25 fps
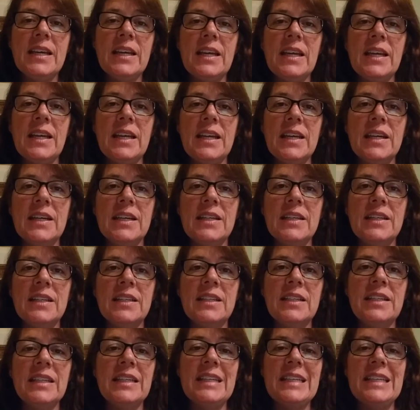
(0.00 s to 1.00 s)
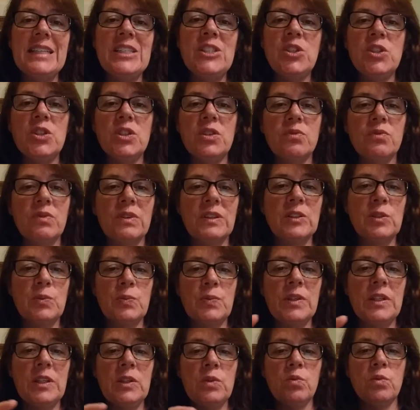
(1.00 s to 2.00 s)
And each
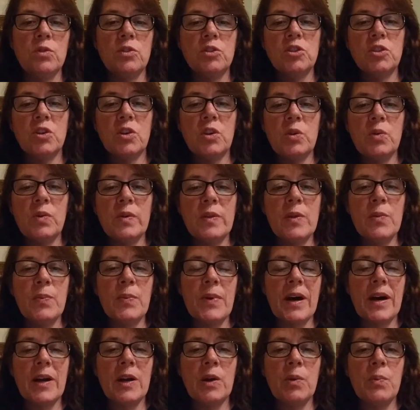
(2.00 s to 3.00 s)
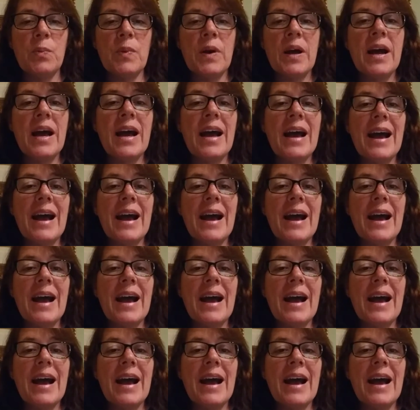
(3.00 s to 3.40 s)
recipe will show you at the bottom